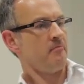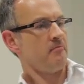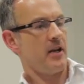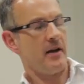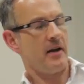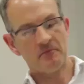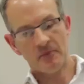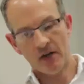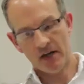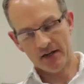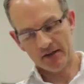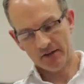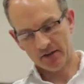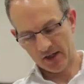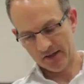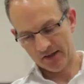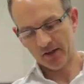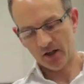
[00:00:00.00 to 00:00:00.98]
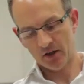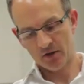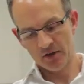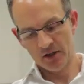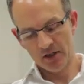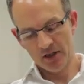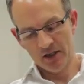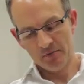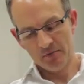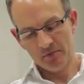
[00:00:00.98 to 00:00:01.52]
Yeah, and so,
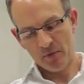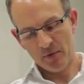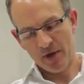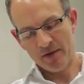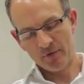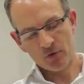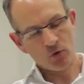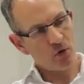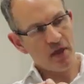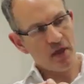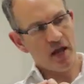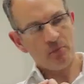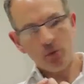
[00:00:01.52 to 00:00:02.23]
but if we haven't got